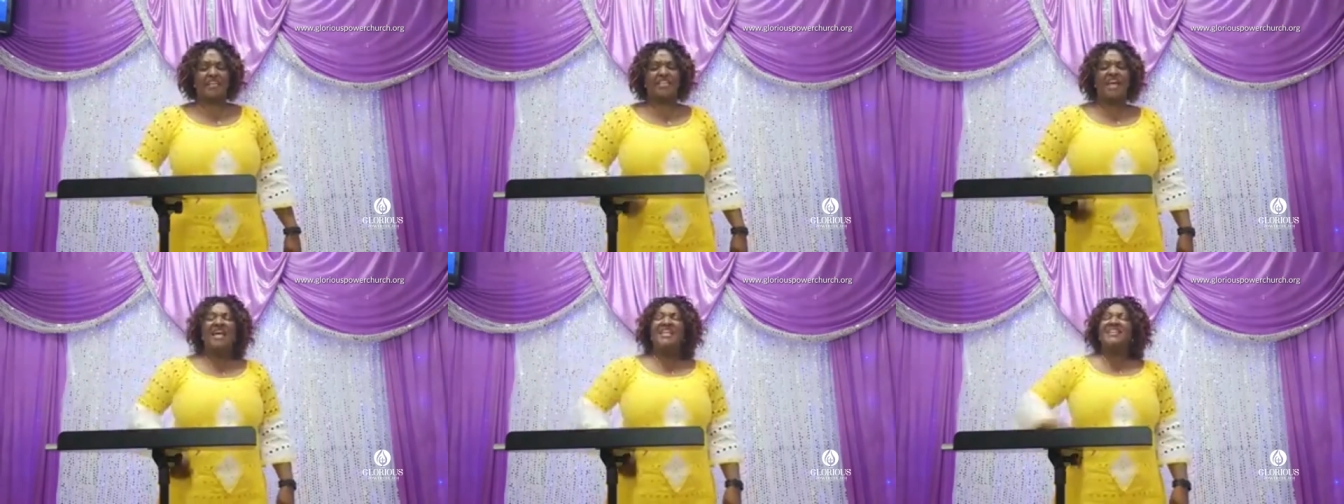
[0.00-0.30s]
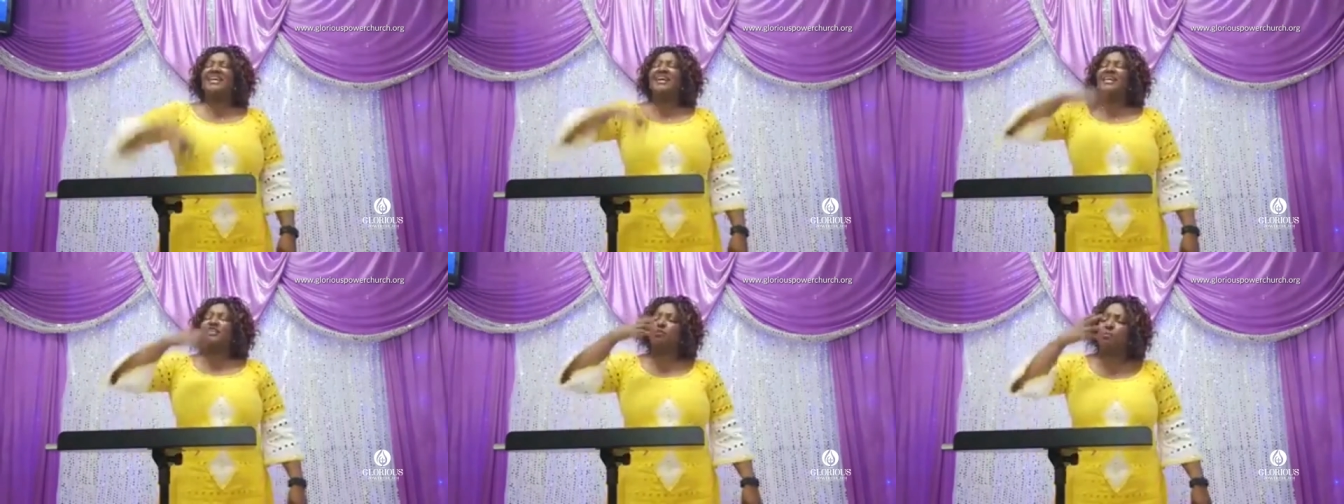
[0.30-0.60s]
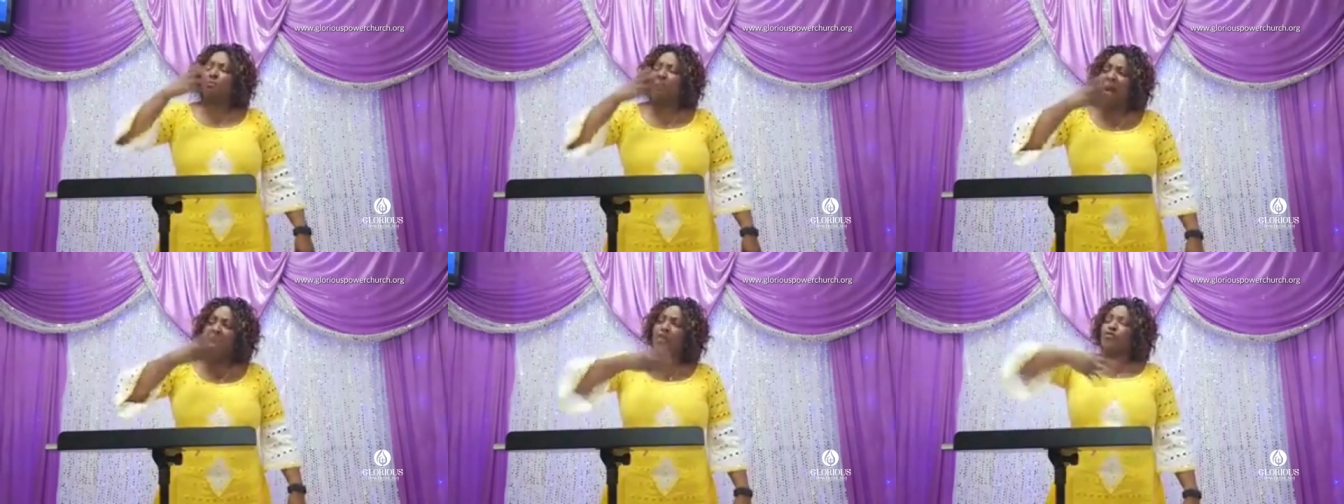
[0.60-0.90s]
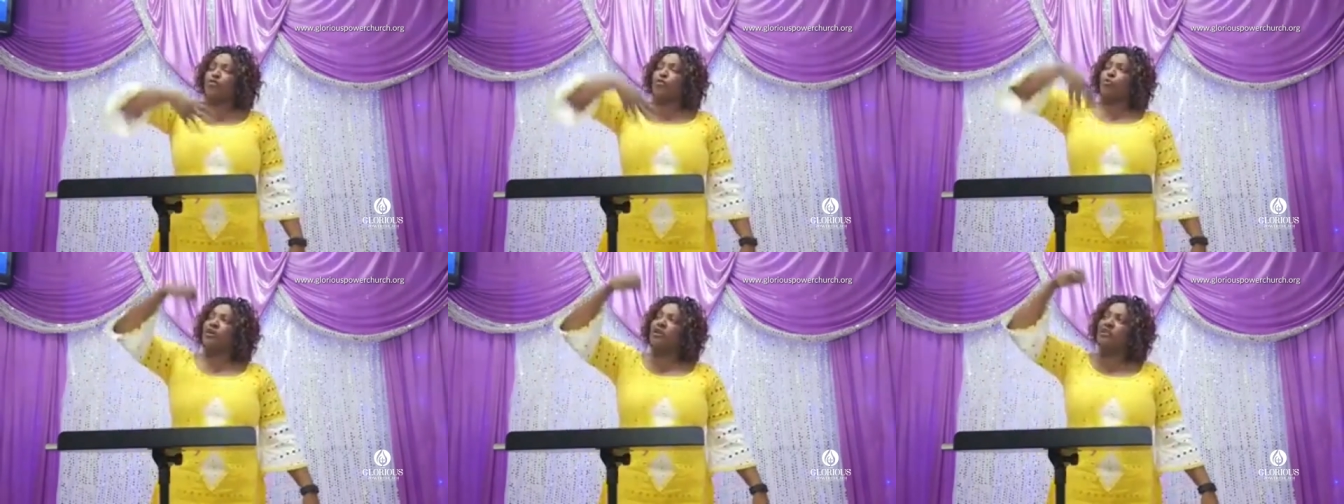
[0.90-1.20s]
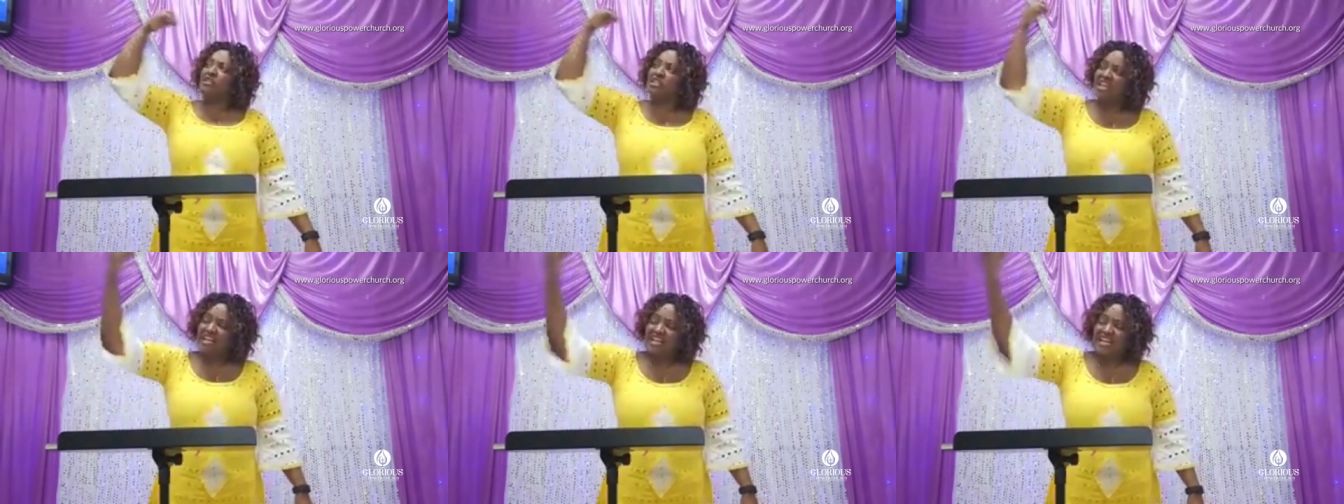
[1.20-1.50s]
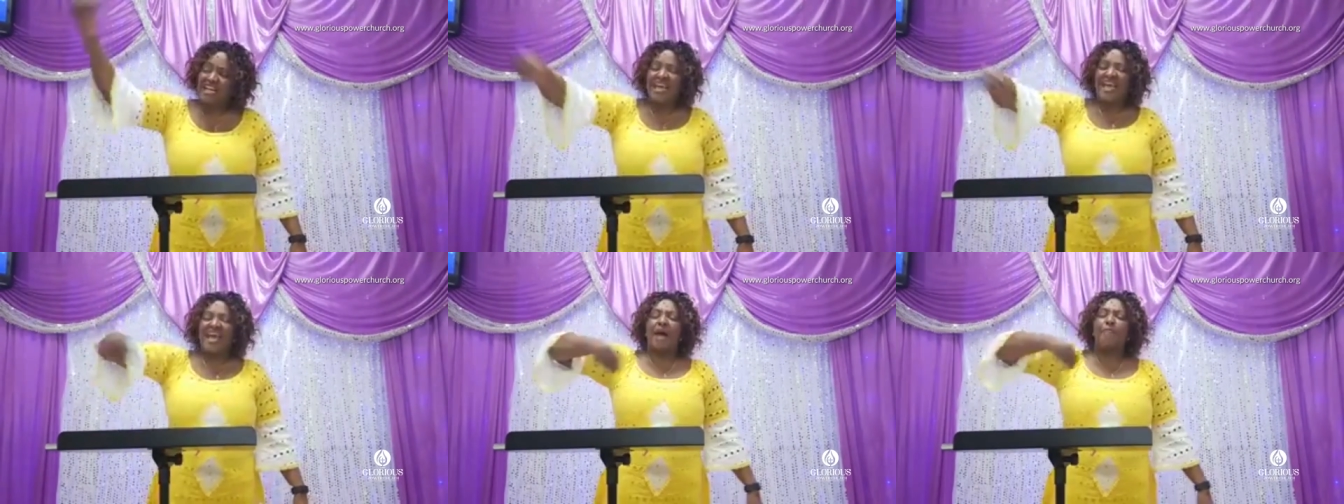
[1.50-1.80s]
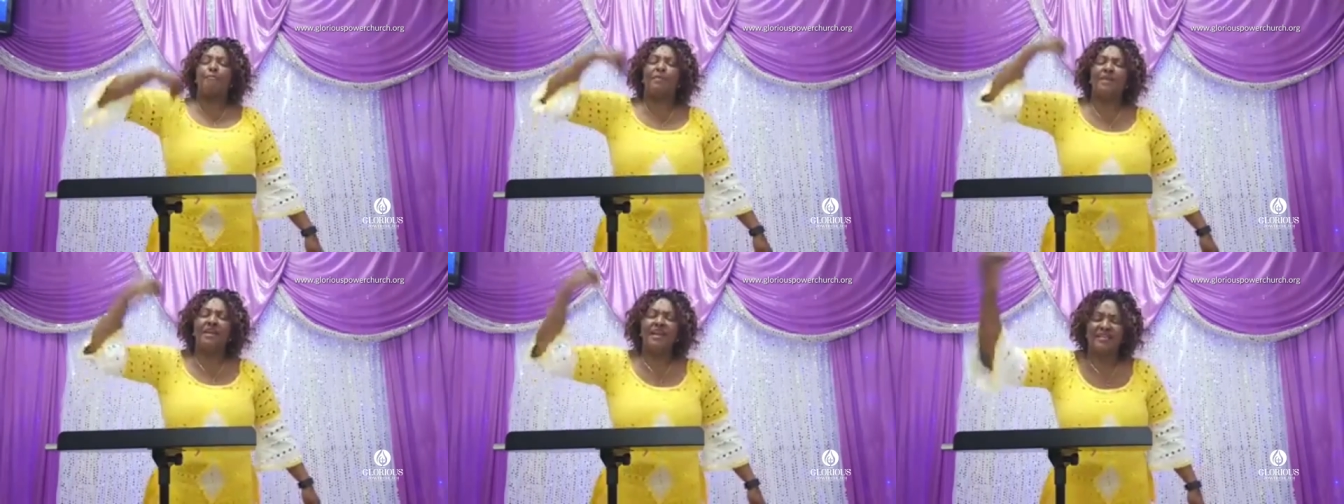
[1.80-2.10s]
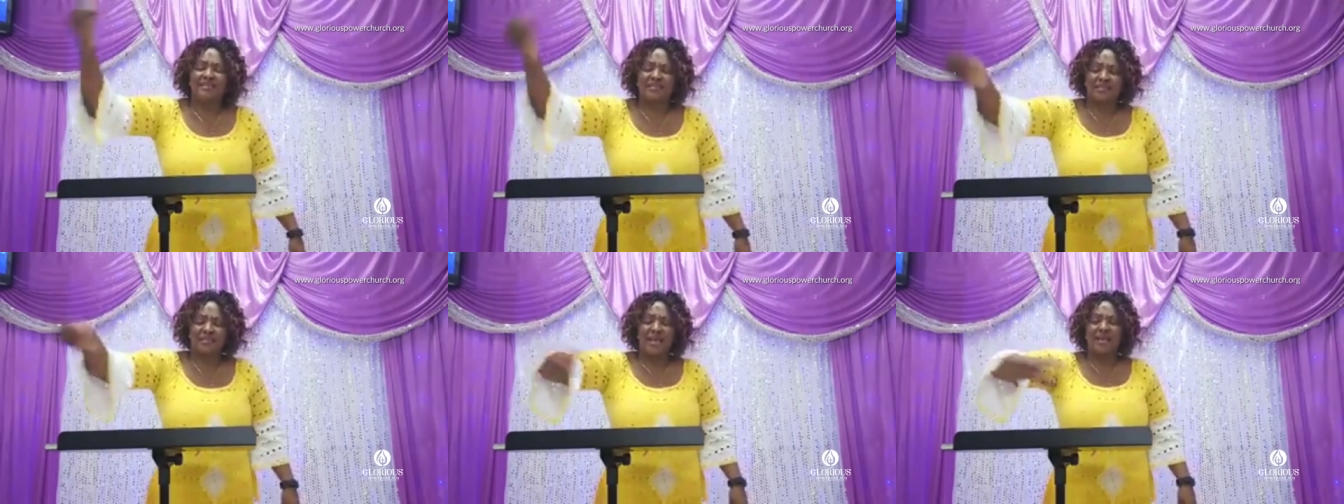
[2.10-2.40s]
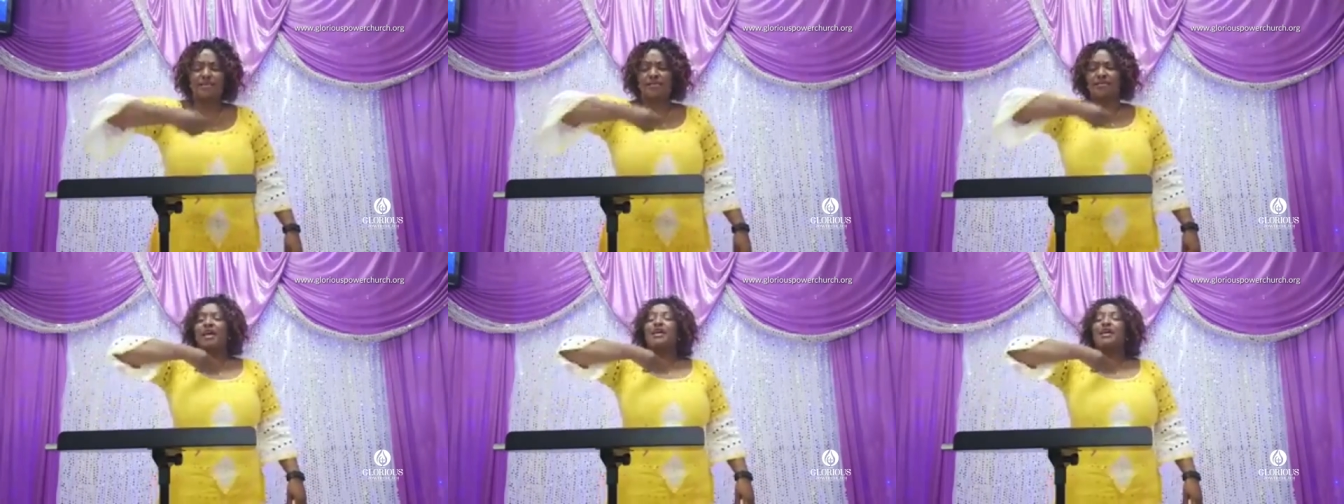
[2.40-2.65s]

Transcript: Yes. This mouth will declare blessings.